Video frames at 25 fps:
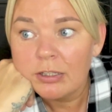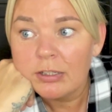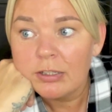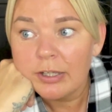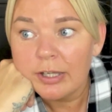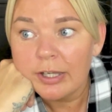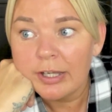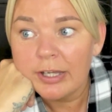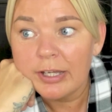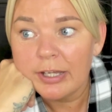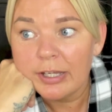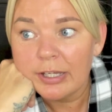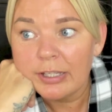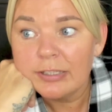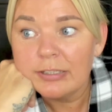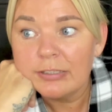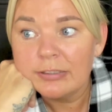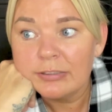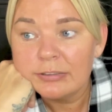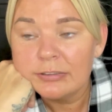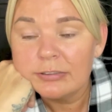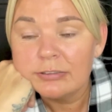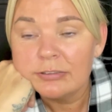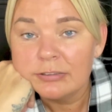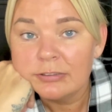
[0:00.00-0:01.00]
Aye.
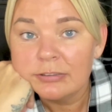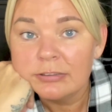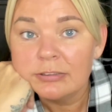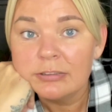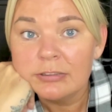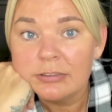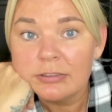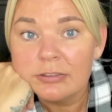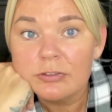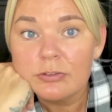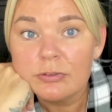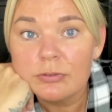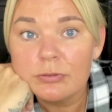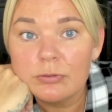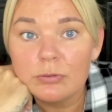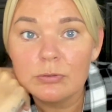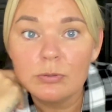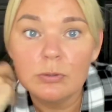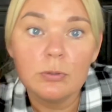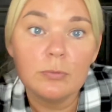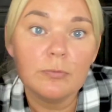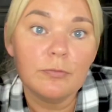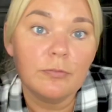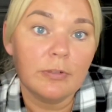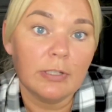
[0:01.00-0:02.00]
So
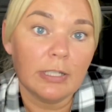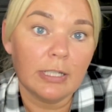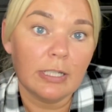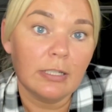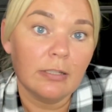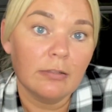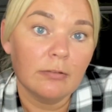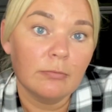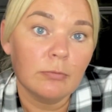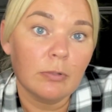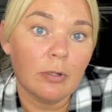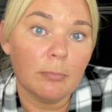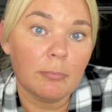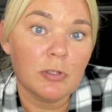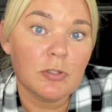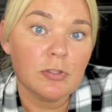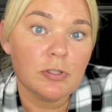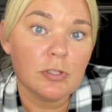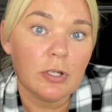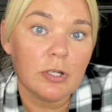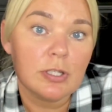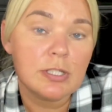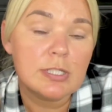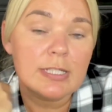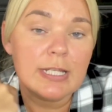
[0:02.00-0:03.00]
hopefully what my
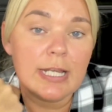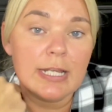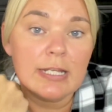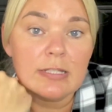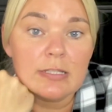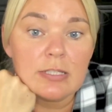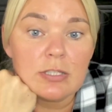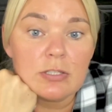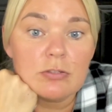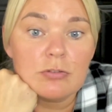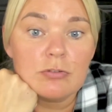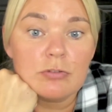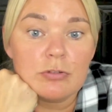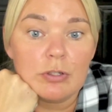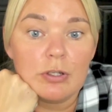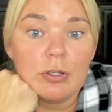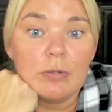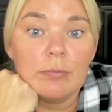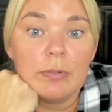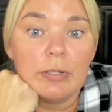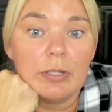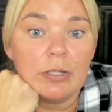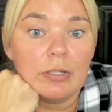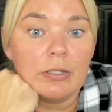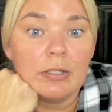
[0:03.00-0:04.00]
star signs is true,
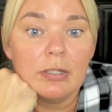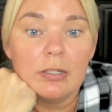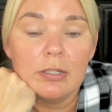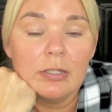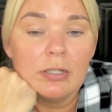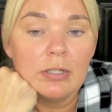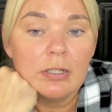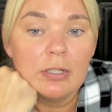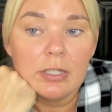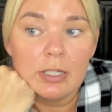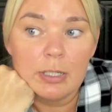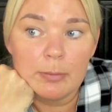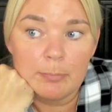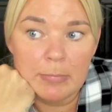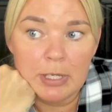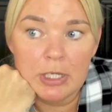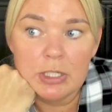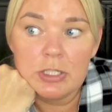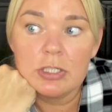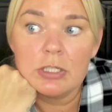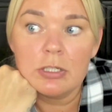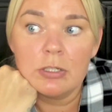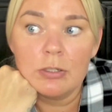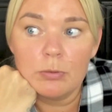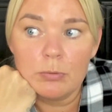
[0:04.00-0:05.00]
and it
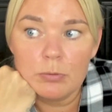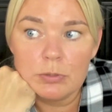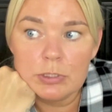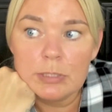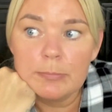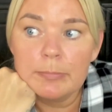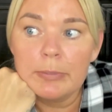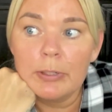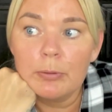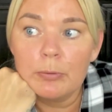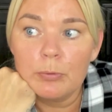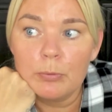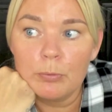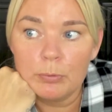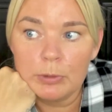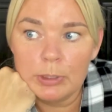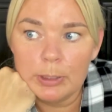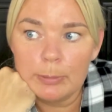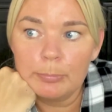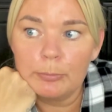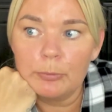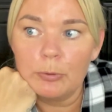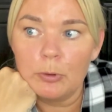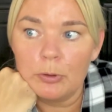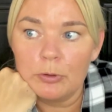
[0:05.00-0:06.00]
mentioned loads about going
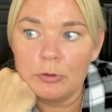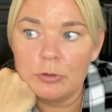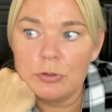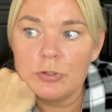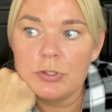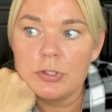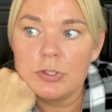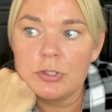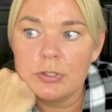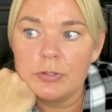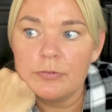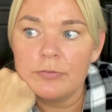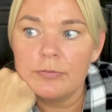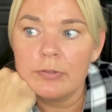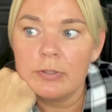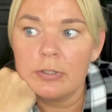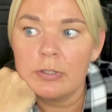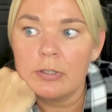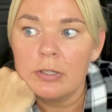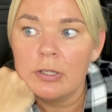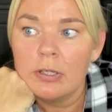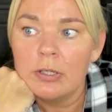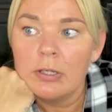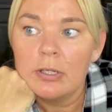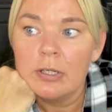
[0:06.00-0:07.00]
abroad and stuff,
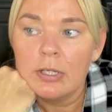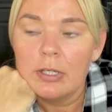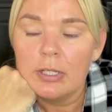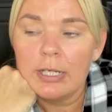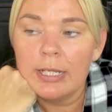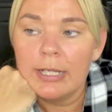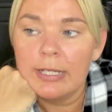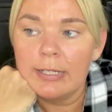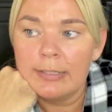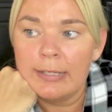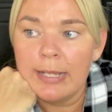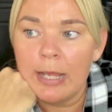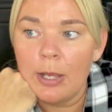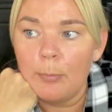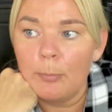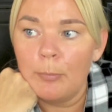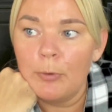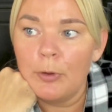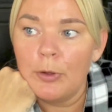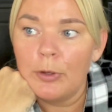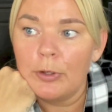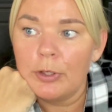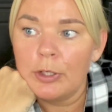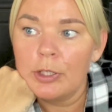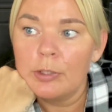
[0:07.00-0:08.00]
and
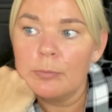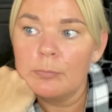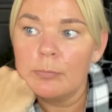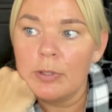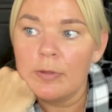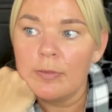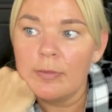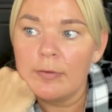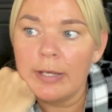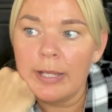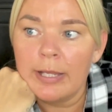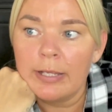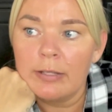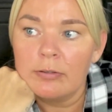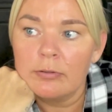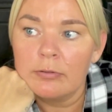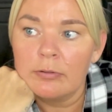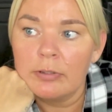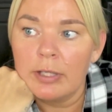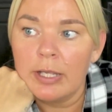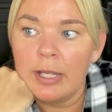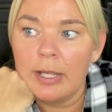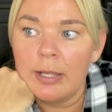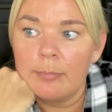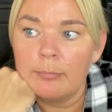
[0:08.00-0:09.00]
networking with
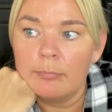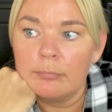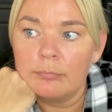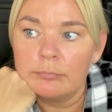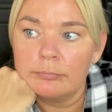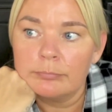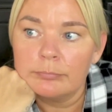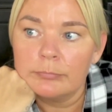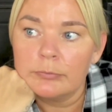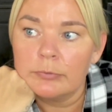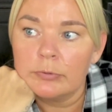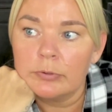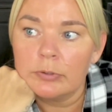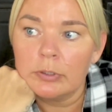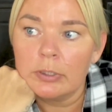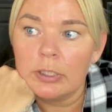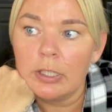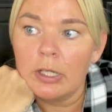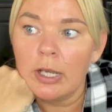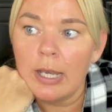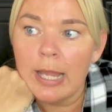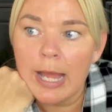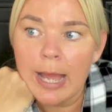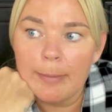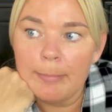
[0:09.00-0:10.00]

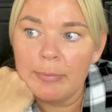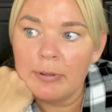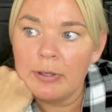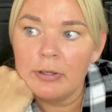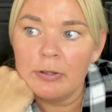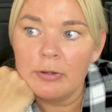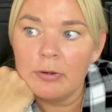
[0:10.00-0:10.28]
collabing and